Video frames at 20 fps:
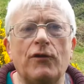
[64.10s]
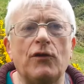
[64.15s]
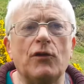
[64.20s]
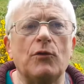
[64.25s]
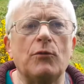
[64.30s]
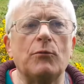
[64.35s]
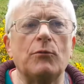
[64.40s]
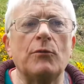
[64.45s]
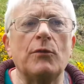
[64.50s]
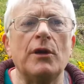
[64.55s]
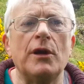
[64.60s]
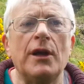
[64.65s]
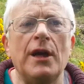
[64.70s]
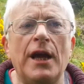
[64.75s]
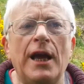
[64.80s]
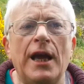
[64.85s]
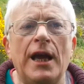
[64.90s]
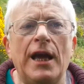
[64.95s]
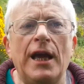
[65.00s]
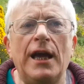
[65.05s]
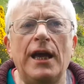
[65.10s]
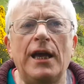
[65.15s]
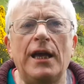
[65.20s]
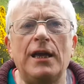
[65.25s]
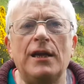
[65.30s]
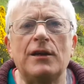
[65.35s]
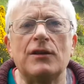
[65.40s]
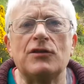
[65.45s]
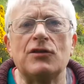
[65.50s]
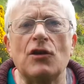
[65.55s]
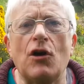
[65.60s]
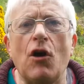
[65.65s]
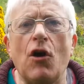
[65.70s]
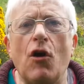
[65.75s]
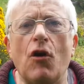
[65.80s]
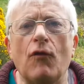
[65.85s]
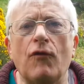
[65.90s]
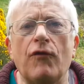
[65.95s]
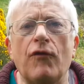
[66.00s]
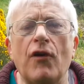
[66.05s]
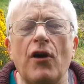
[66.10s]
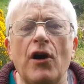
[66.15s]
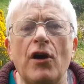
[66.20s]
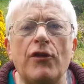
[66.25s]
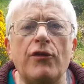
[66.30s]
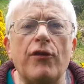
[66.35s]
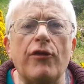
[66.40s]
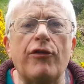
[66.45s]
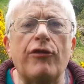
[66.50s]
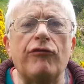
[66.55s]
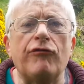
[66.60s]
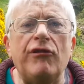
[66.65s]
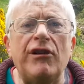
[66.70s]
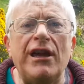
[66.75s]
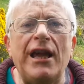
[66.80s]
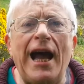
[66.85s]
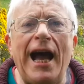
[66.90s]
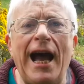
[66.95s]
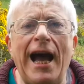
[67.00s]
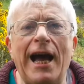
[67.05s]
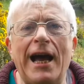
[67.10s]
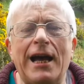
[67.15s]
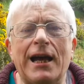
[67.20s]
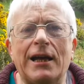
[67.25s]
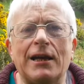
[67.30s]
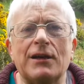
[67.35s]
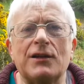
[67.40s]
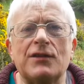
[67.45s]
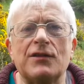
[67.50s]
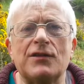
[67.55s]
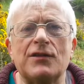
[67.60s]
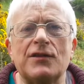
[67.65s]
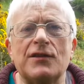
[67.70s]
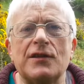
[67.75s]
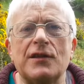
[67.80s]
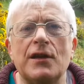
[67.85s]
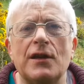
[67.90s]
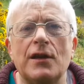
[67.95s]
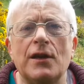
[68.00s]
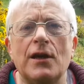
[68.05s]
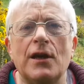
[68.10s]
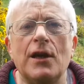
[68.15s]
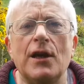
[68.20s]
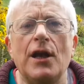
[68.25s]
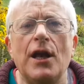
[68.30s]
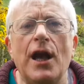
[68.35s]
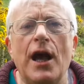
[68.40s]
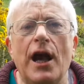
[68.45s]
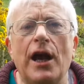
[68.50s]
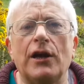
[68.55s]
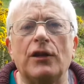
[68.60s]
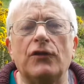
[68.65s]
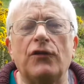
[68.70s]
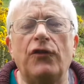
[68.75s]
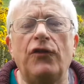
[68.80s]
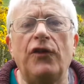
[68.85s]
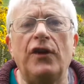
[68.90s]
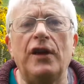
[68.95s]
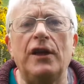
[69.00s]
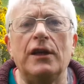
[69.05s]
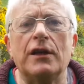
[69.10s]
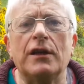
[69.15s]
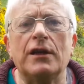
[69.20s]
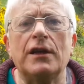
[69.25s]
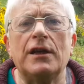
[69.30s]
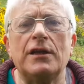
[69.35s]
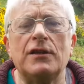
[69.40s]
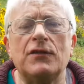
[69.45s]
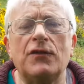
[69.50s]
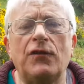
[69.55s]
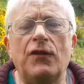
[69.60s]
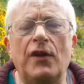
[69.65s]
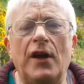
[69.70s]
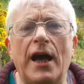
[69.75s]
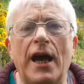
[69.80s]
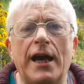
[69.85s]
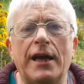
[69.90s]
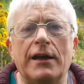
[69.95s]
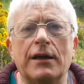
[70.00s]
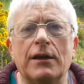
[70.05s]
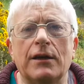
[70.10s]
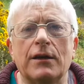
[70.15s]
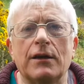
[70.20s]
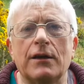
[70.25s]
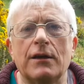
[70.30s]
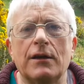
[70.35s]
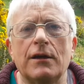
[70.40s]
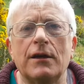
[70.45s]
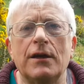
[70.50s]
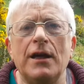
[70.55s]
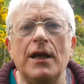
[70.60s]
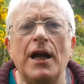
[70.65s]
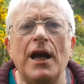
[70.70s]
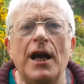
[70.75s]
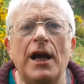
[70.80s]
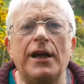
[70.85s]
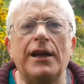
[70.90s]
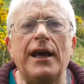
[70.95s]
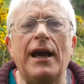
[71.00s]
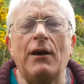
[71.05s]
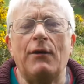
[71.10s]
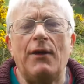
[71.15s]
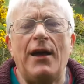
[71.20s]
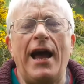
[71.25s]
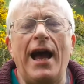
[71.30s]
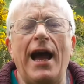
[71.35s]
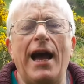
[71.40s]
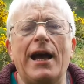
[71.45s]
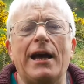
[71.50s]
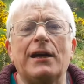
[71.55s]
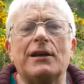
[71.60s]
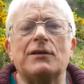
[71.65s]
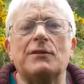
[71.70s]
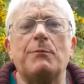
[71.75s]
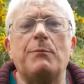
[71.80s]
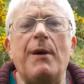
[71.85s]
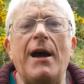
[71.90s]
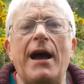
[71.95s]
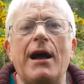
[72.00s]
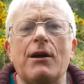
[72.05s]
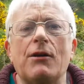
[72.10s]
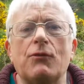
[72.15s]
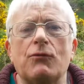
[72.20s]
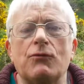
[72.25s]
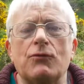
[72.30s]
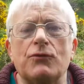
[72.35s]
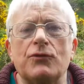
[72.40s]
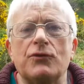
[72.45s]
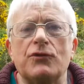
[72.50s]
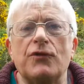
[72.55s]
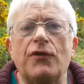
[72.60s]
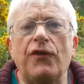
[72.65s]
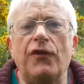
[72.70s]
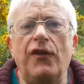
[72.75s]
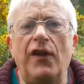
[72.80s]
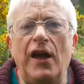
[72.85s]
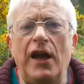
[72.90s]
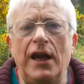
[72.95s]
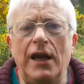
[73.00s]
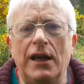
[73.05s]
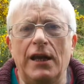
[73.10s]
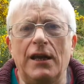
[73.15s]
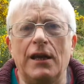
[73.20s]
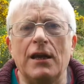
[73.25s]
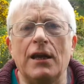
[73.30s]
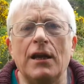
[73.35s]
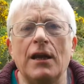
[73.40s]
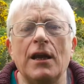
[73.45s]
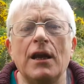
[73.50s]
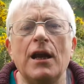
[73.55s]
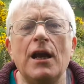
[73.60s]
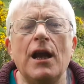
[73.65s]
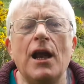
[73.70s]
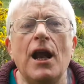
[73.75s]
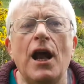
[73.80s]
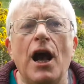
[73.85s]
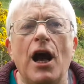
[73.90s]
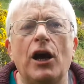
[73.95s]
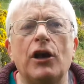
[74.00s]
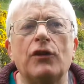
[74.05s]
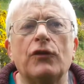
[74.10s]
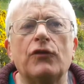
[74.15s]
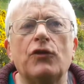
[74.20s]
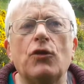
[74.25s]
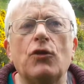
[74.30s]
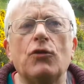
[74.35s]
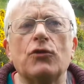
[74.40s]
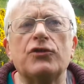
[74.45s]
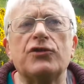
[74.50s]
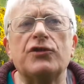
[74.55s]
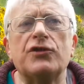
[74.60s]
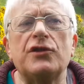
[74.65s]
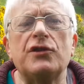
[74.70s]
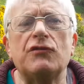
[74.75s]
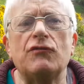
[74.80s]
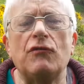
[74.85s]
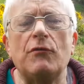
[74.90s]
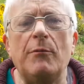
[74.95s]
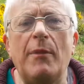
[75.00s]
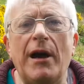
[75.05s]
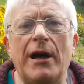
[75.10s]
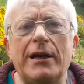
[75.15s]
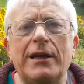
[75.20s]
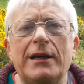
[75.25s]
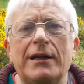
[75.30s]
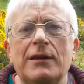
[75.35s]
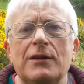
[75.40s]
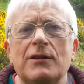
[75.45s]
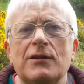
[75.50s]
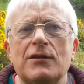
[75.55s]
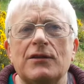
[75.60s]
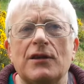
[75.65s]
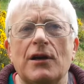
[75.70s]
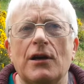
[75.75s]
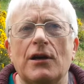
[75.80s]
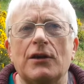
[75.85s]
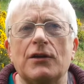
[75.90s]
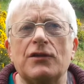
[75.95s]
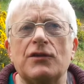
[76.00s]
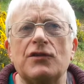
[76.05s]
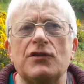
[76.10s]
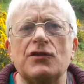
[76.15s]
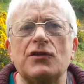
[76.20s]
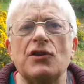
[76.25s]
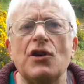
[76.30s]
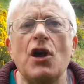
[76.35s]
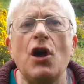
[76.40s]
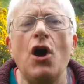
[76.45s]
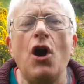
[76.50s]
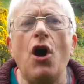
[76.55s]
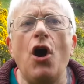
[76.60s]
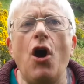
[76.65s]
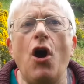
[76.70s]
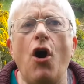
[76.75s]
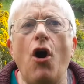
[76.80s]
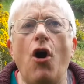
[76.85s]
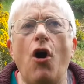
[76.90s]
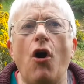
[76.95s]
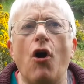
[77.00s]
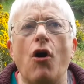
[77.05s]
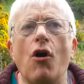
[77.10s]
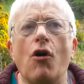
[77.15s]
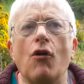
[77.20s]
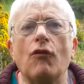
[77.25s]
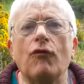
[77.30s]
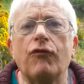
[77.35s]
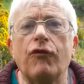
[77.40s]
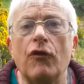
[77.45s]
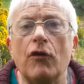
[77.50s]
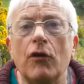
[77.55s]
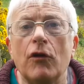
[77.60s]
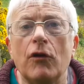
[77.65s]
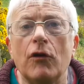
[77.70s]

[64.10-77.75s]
them is of the three hags and Finn and his Fianna, and how the hags bound Finn. And of course, this reminds us of